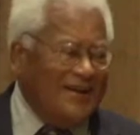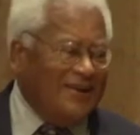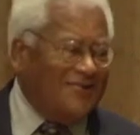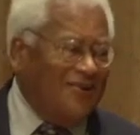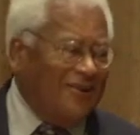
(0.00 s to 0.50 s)

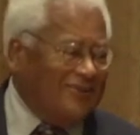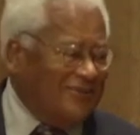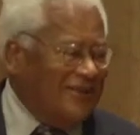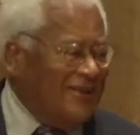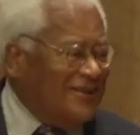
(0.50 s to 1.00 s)

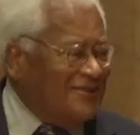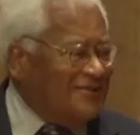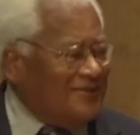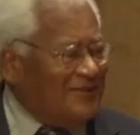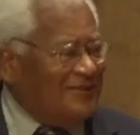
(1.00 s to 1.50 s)
across
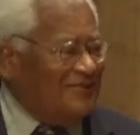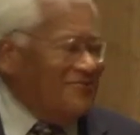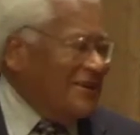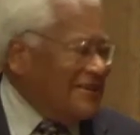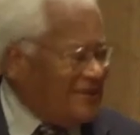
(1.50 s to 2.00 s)
the
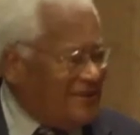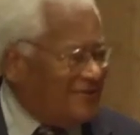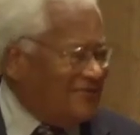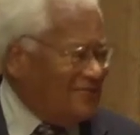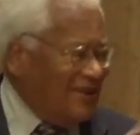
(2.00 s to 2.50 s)
written
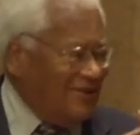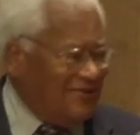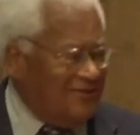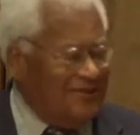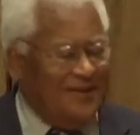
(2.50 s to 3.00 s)

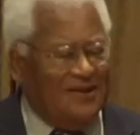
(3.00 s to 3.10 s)
histories.